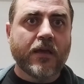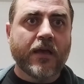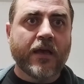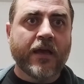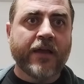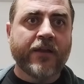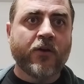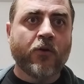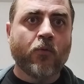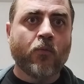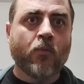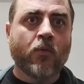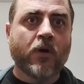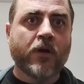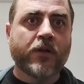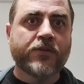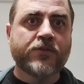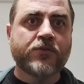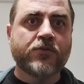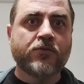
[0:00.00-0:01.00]
I don't
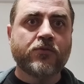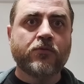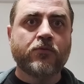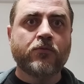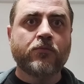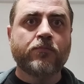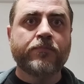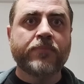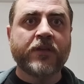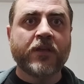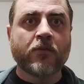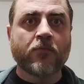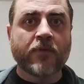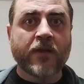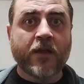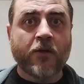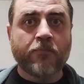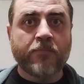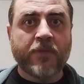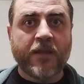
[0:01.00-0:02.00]
want to be
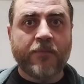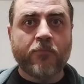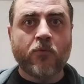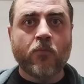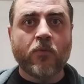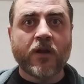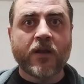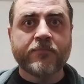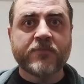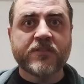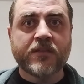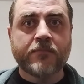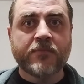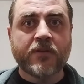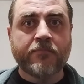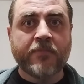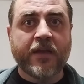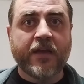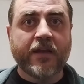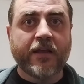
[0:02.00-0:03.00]
around people when I'm
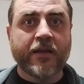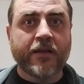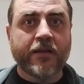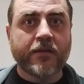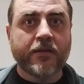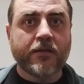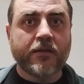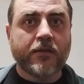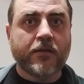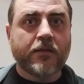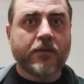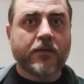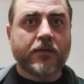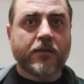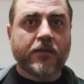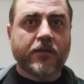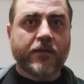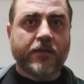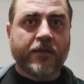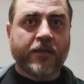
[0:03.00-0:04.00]
symptomatic.
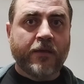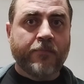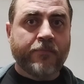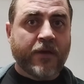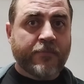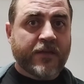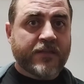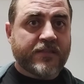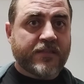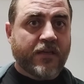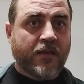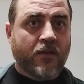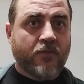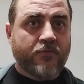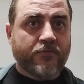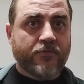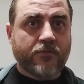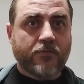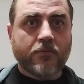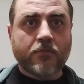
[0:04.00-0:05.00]
Get by myself,
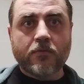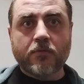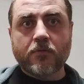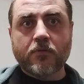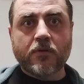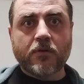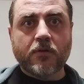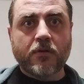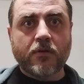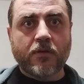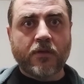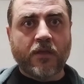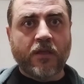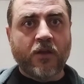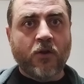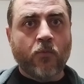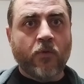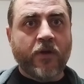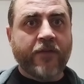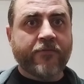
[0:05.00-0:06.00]

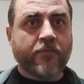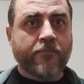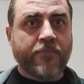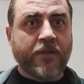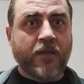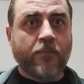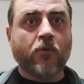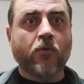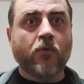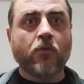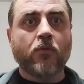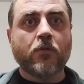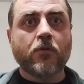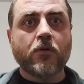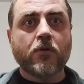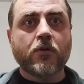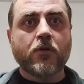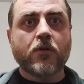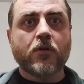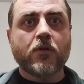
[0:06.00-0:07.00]
get away from people,
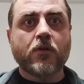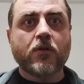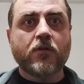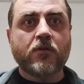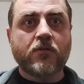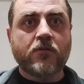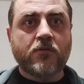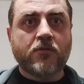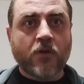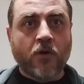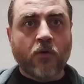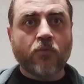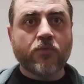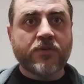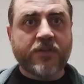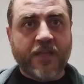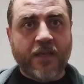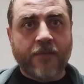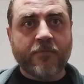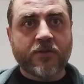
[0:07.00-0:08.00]
don't
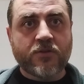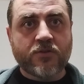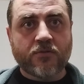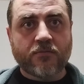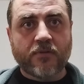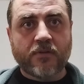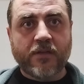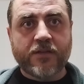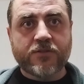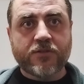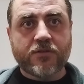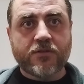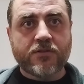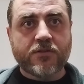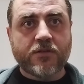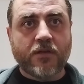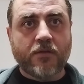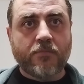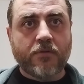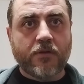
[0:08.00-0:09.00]
damage a
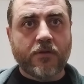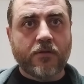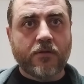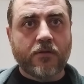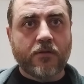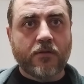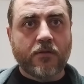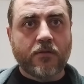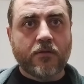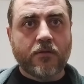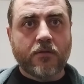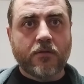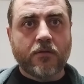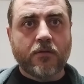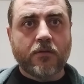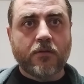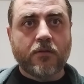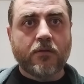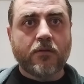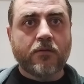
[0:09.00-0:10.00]
relationship.
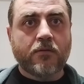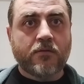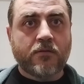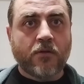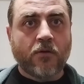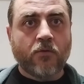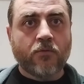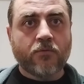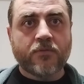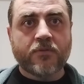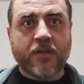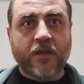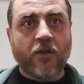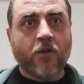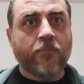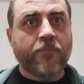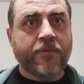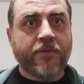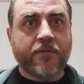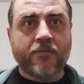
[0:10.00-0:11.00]
Don't
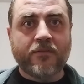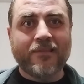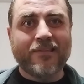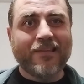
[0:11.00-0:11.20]
tell people,